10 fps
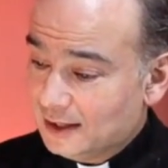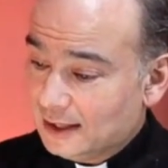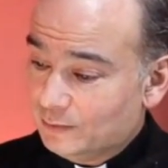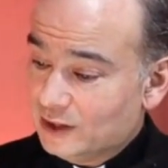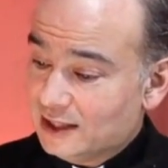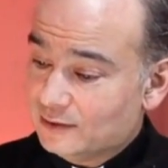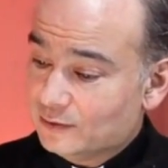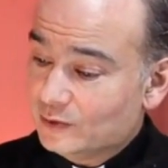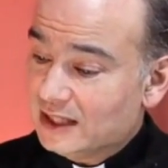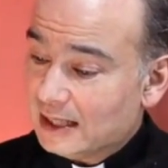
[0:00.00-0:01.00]
I'm reading the
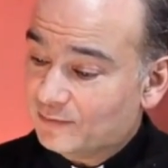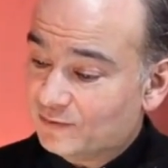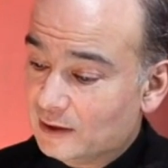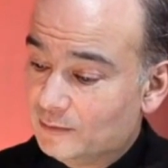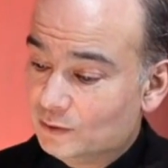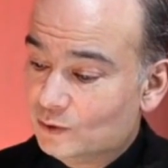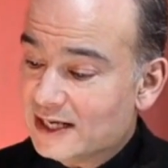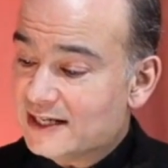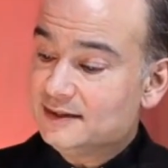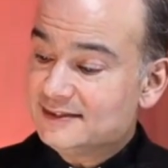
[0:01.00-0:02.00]
recap from
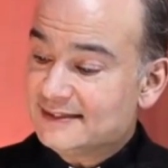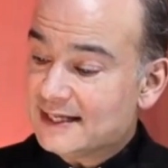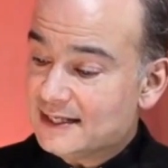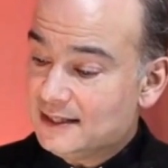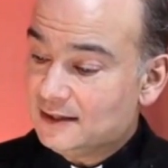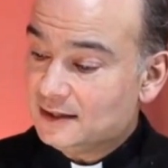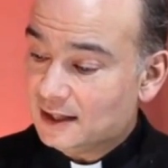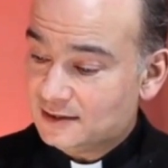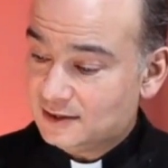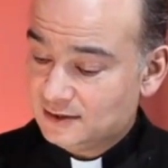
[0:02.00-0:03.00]

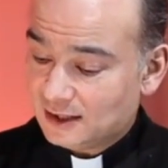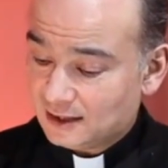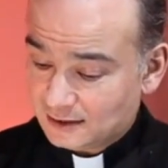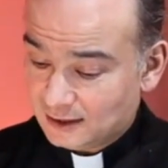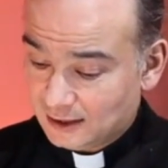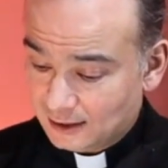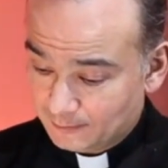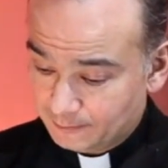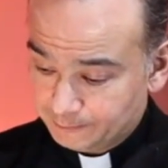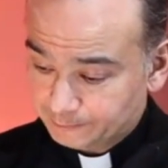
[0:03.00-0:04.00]
ReadySteadyCut.com.
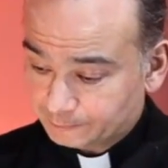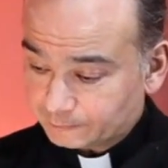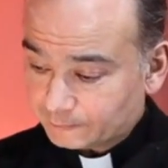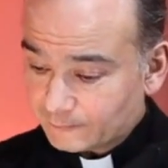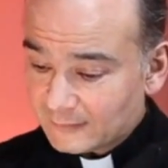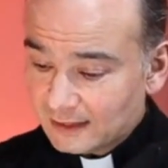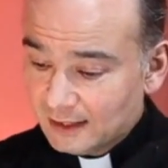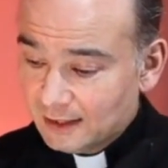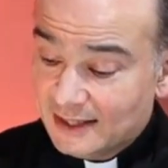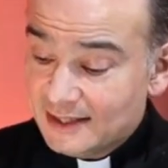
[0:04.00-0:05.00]

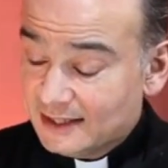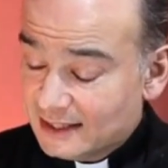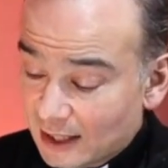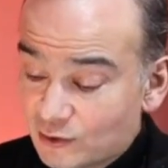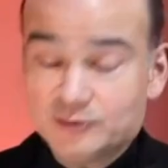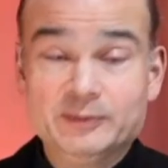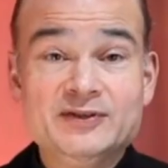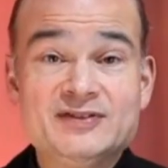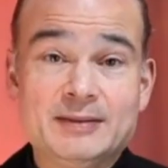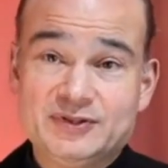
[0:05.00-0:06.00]
The
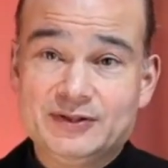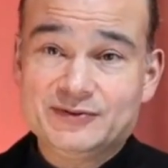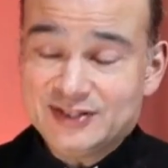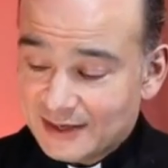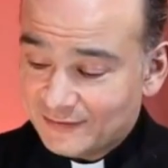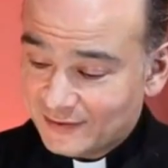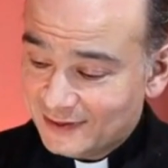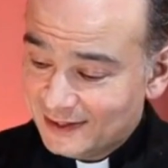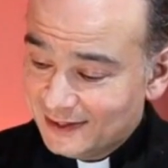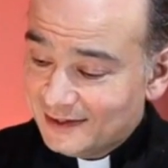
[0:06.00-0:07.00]
announcement, episode 7,
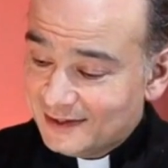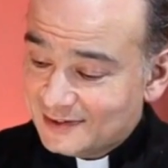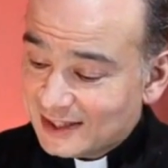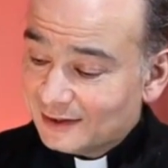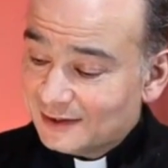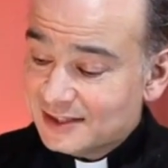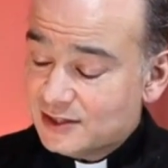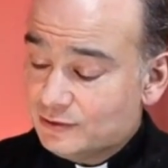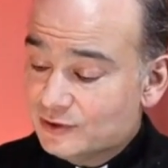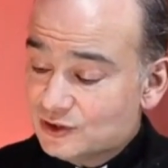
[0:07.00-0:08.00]
settles
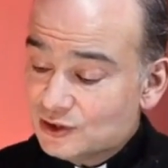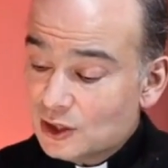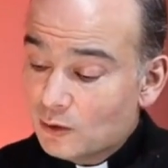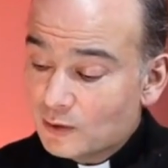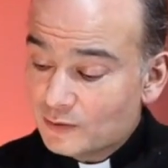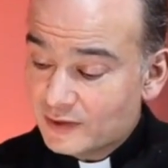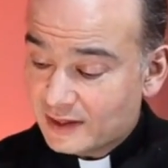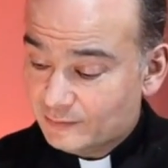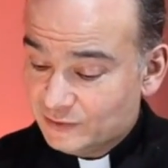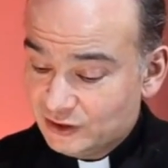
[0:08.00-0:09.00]
into a slower
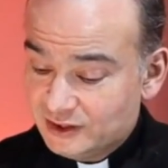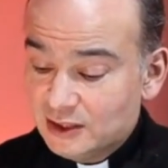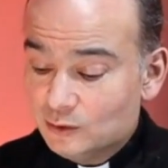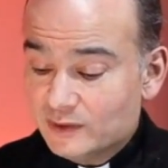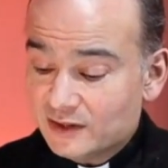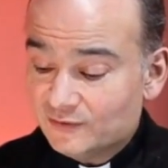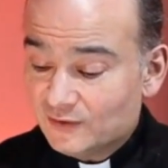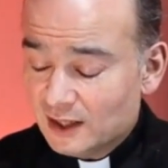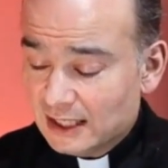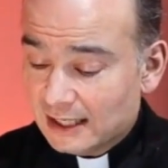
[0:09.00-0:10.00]
rhythm to deal with the
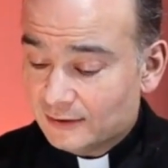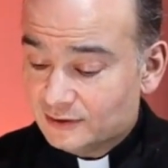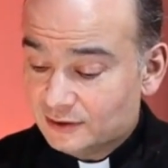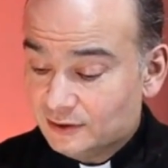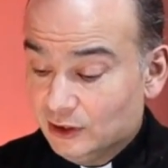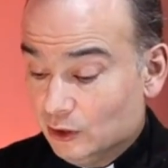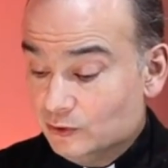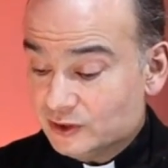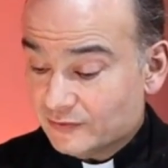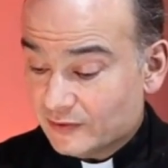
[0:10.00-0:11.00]
fallout.
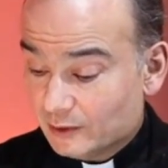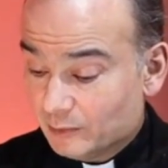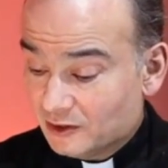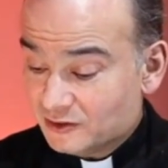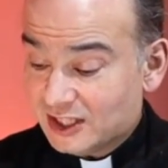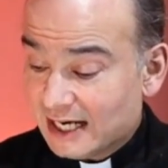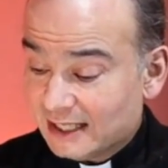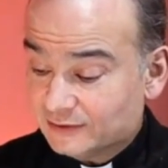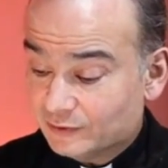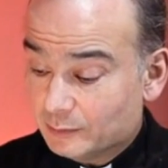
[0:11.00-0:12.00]
News of the Balsi
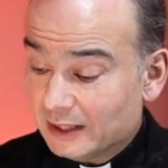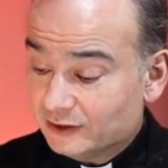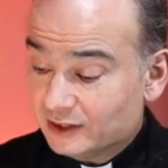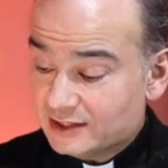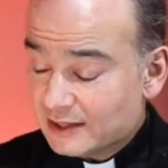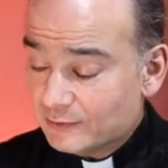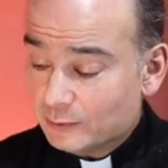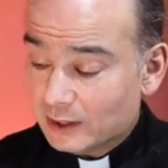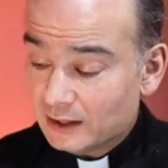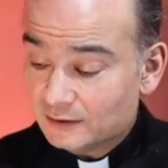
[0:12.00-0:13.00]
Act of Rebellion is
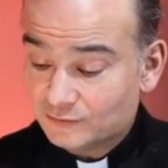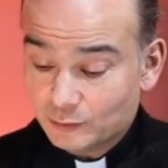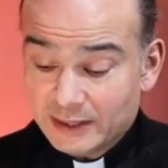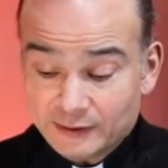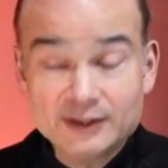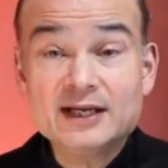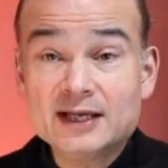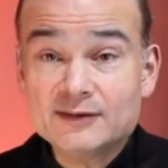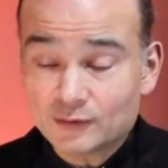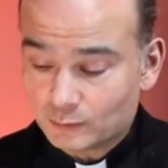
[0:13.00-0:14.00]
everywhere, for better
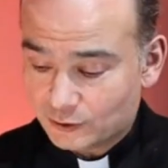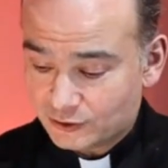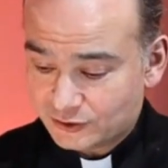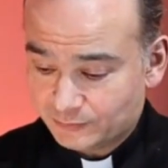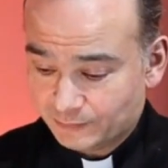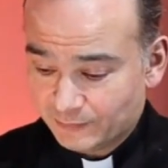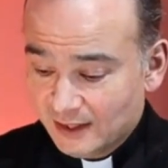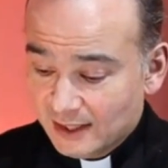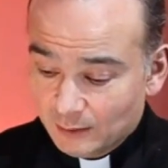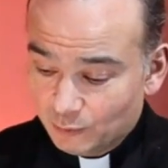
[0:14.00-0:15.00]
and for worse,
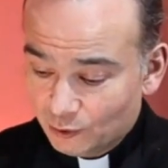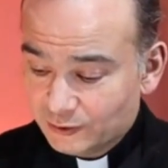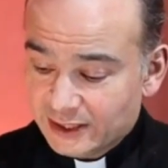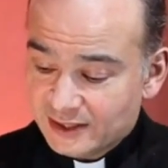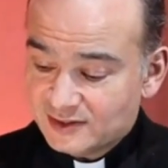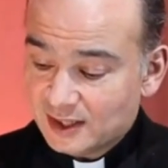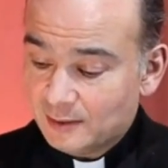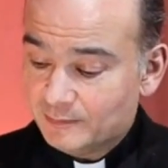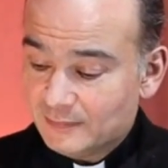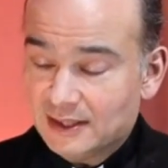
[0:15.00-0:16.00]
emboldening
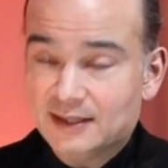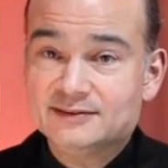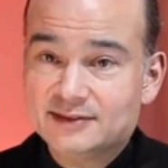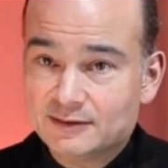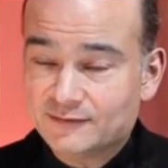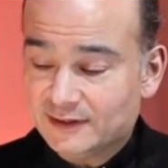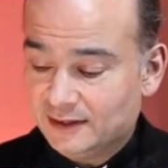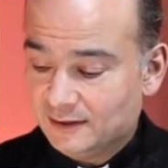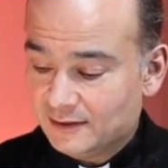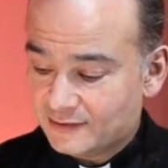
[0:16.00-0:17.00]
some and
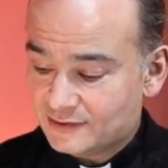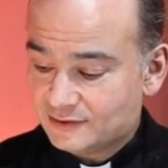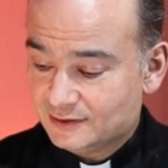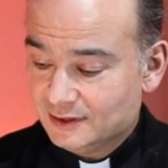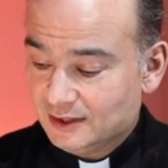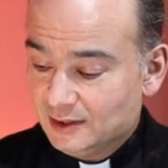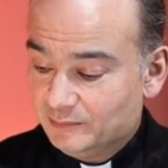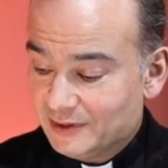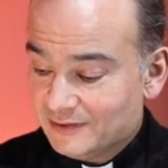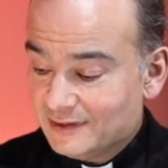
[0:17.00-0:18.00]
terrifying others.
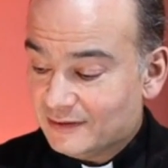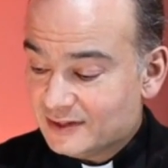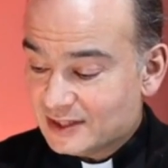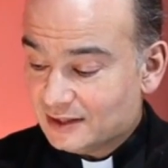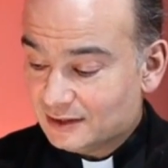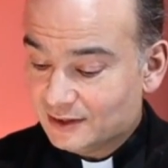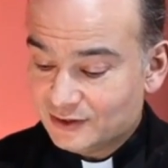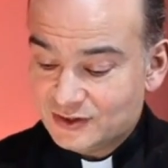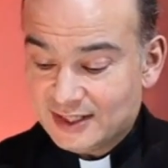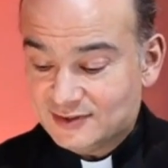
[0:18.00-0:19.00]
But there is a clear
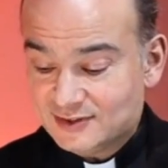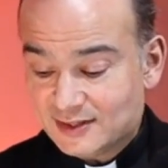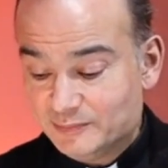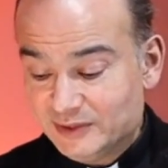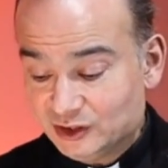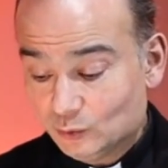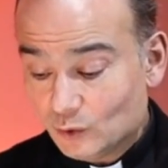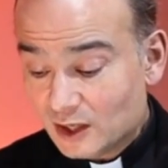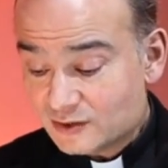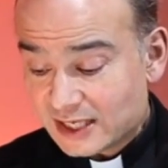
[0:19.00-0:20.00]
sense that the mission
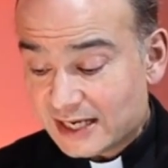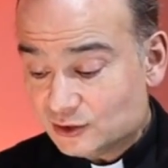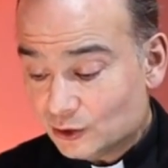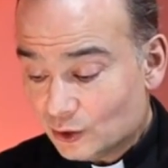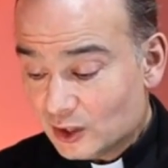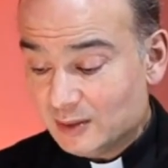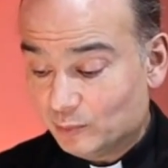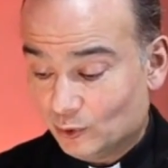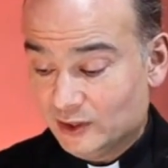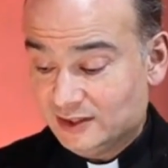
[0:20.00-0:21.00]
was a turning
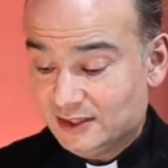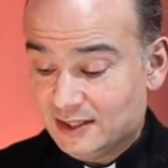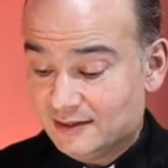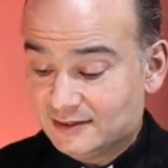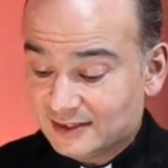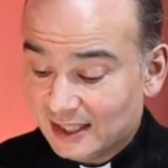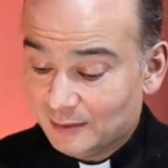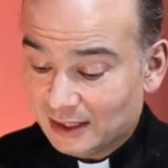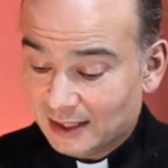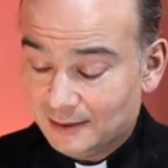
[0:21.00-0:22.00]
point in the
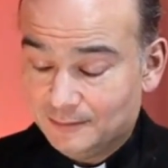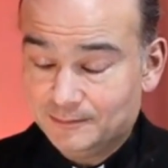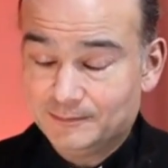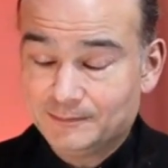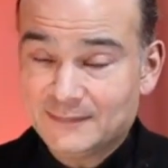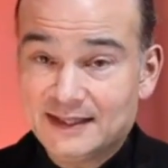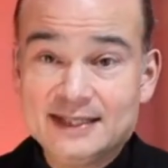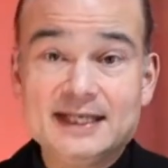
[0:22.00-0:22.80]
timeline. The